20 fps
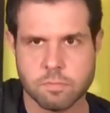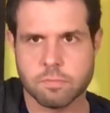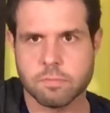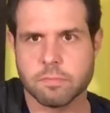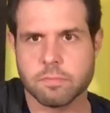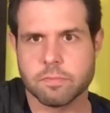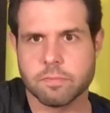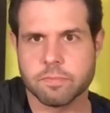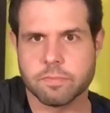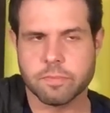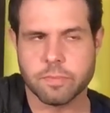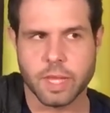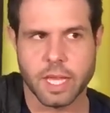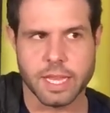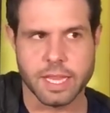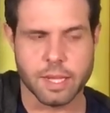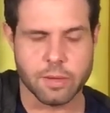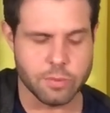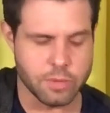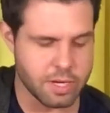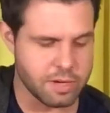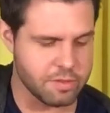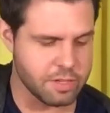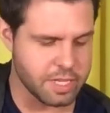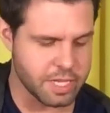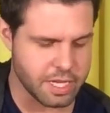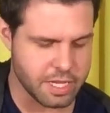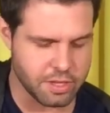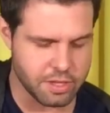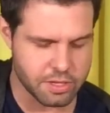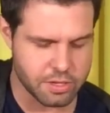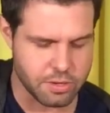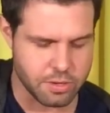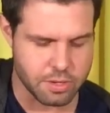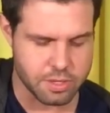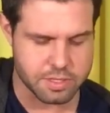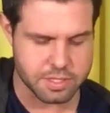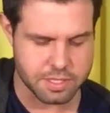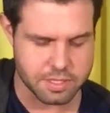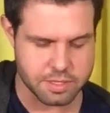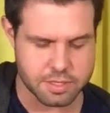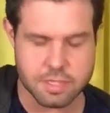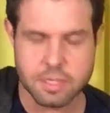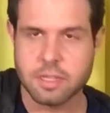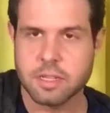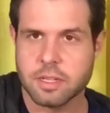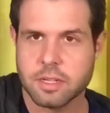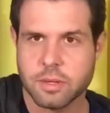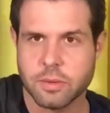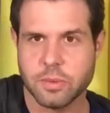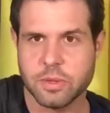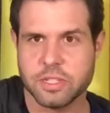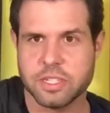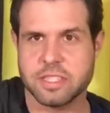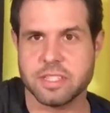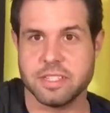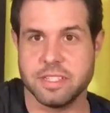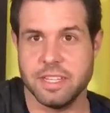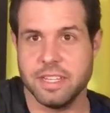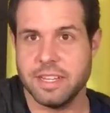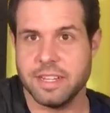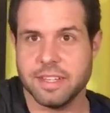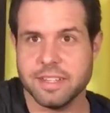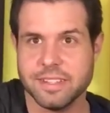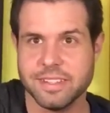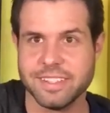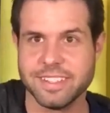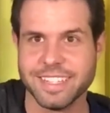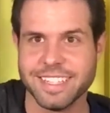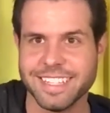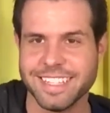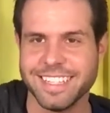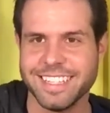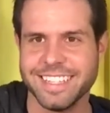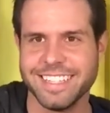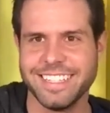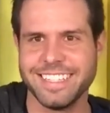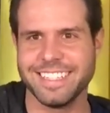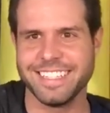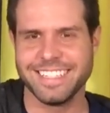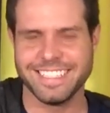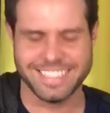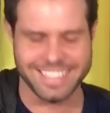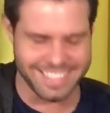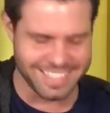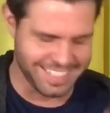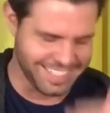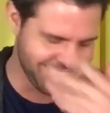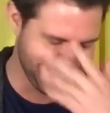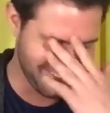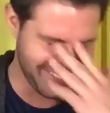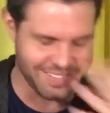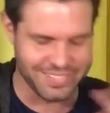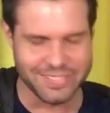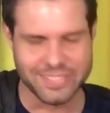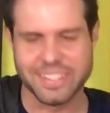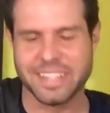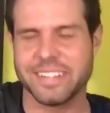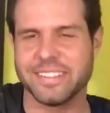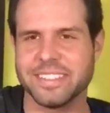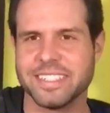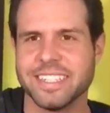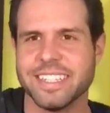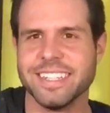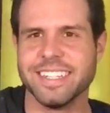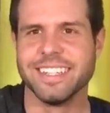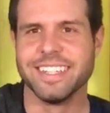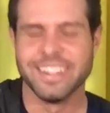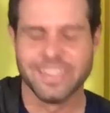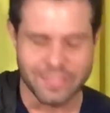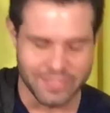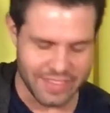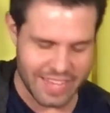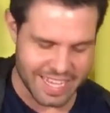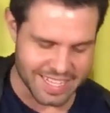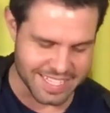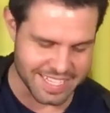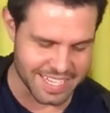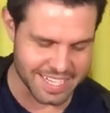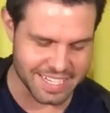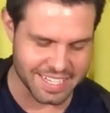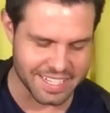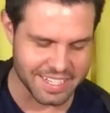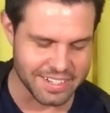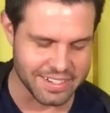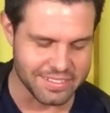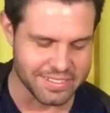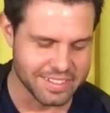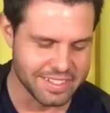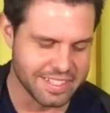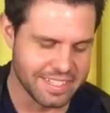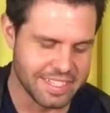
9. And then whatever the hell the chorus is. We just did it. Whatever. That's it, you know.